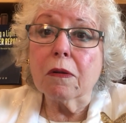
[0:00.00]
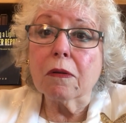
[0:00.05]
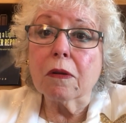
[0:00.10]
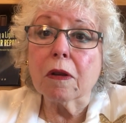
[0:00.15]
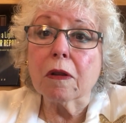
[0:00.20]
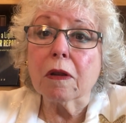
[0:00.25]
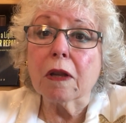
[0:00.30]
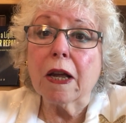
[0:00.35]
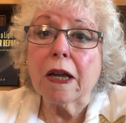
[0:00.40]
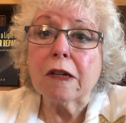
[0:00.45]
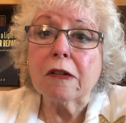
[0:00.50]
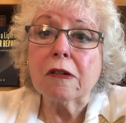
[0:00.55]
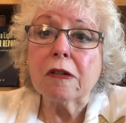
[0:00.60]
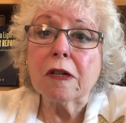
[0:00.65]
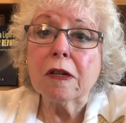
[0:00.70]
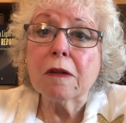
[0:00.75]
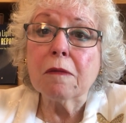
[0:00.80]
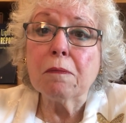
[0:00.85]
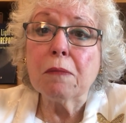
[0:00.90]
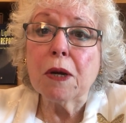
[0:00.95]
The
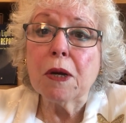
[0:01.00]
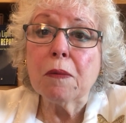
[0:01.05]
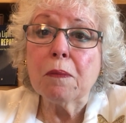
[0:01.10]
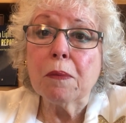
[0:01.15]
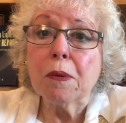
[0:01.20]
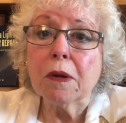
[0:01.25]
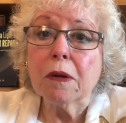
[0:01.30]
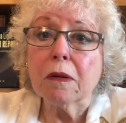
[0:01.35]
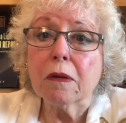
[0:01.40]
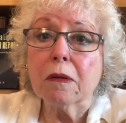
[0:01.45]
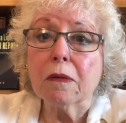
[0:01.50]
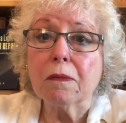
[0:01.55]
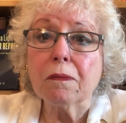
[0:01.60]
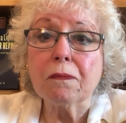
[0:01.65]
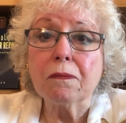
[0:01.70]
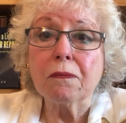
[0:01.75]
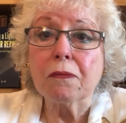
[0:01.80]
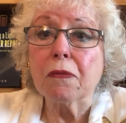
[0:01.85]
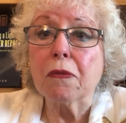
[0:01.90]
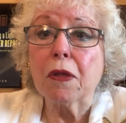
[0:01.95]
lending people?
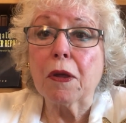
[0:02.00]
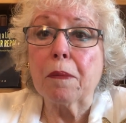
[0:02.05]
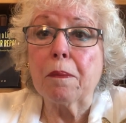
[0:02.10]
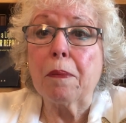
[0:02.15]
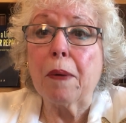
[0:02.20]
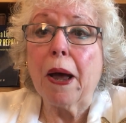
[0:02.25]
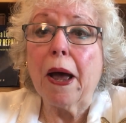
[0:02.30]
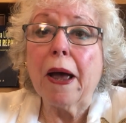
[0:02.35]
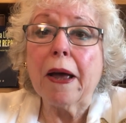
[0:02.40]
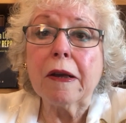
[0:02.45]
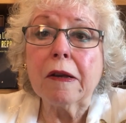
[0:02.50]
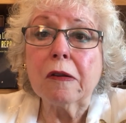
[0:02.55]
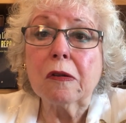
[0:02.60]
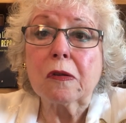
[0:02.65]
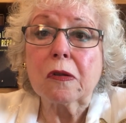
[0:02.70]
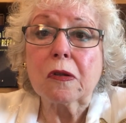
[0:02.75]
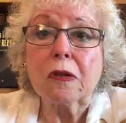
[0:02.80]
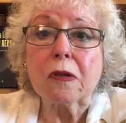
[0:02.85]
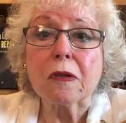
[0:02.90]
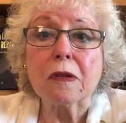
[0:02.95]
The
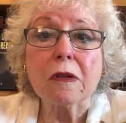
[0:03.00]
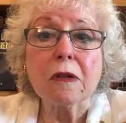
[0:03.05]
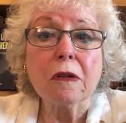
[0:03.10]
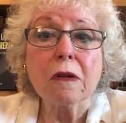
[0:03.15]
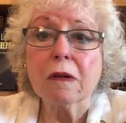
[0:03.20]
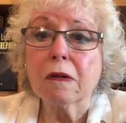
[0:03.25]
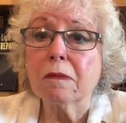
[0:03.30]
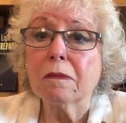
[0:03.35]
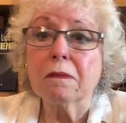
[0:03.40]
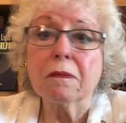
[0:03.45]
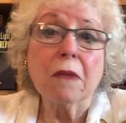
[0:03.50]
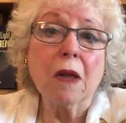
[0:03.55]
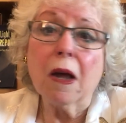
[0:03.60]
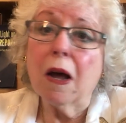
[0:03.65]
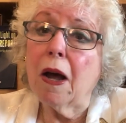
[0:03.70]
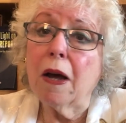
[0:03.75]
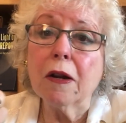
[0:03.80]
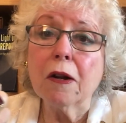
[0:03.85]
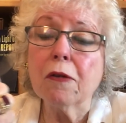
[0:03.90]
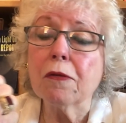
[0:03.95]
banks?
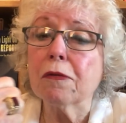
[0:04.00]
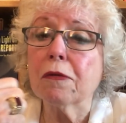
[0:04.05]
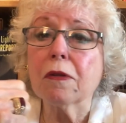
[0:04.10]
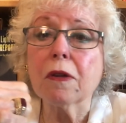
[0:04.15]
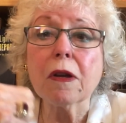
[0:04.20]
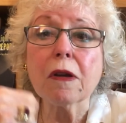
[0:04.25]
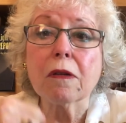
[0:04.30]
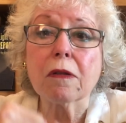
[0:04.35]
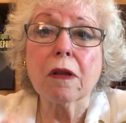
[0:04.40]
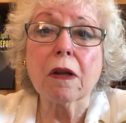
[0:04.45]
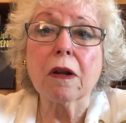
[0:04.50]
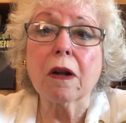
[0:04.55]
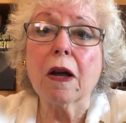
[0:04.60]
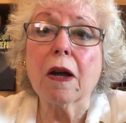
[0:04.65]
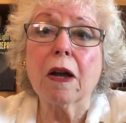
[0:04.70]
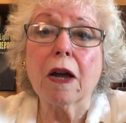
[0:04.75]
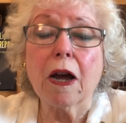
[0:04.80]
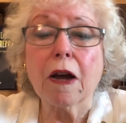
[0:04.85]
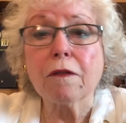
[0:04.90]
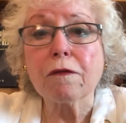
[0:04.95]
I don't think that
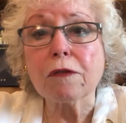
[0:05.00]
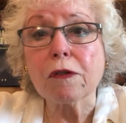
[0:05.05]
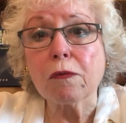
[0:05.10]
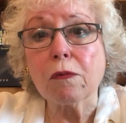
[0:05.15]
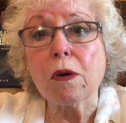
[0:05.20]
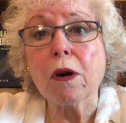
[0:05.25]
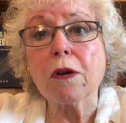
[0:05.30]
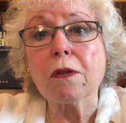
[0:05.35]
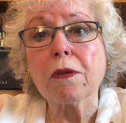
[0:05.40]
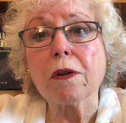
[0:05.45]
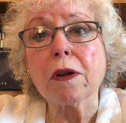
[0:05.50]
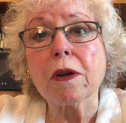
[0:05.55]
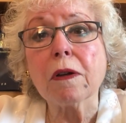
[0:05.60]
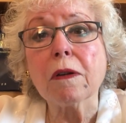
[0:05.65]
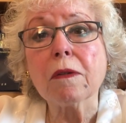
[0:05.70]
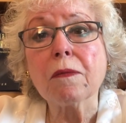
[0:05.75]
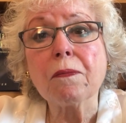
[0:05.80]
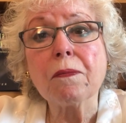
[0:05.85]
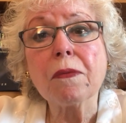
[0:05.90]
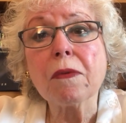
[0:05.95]
I have to
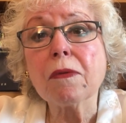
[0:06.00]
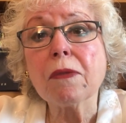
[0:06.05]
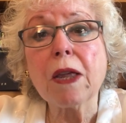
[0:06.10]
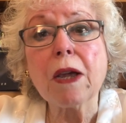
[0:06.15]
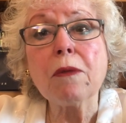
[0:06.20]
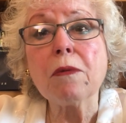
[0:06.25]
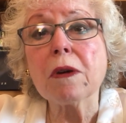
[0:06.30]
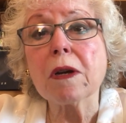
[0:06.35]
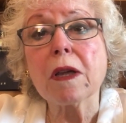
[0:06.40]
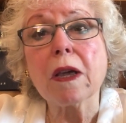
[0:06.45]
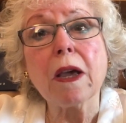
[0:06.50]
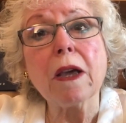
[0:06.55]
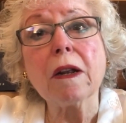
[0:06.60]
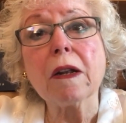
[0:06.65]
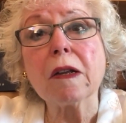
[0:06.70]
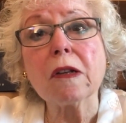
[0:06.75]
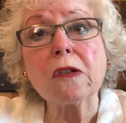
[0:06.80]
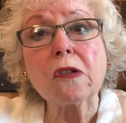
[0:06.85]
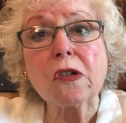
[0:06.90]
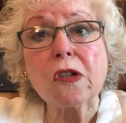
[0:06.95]
worry. They were
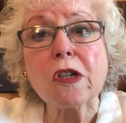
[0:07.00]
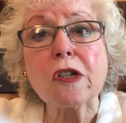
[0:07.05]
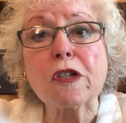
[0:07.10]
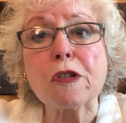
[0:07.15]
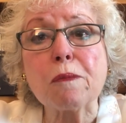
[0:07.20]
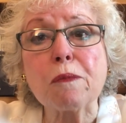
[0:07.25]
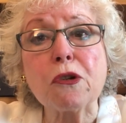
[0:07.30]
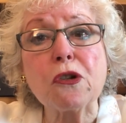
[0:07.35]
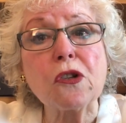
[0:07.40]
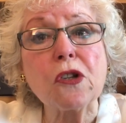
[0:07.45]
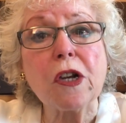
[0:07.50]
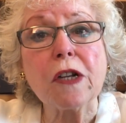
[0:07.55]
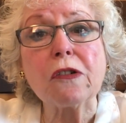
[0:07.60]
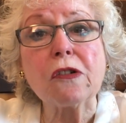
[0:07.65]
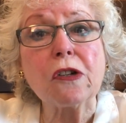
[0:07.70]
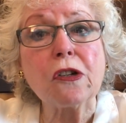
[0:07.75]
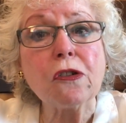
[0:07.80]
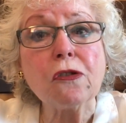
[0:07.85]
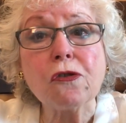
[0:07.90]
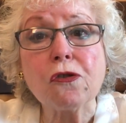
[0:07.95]
getting 6%
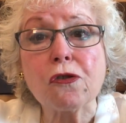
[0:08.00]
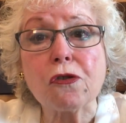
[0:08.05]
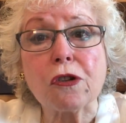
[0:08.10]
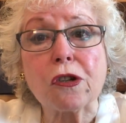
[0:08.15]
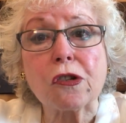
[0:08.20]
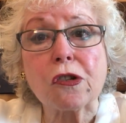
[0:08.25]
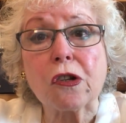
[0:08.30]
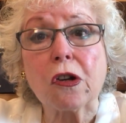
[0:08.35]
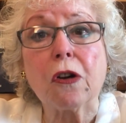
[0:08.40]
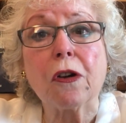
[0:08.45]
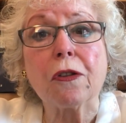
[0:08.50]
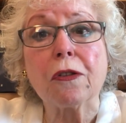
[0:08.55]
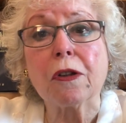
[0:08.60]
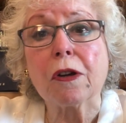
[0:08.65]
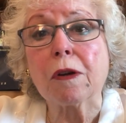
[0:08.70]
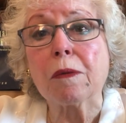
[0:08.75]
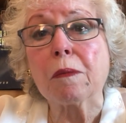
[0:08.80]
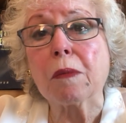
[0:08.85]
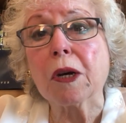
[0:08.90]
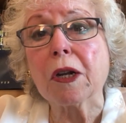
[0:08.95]
interest on
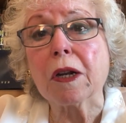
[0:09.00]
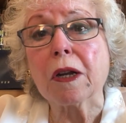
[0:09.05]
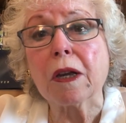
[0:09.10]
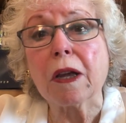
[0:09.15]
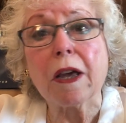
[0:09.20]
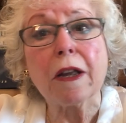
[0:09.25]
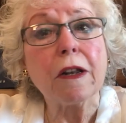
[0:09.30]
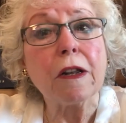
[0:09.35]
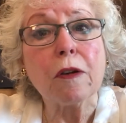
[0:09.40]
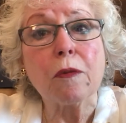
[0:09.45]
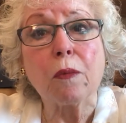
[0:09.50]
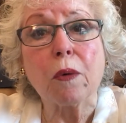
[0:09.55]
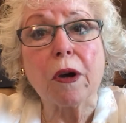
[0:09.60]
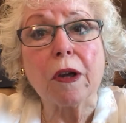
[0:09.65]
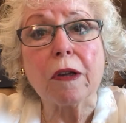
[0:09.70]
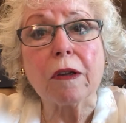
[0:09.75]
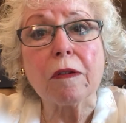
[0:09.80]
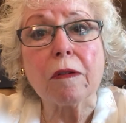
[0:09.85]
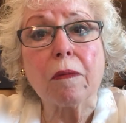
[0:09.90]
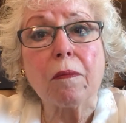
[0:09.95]
their money
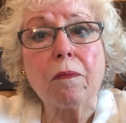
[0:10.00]
anyway,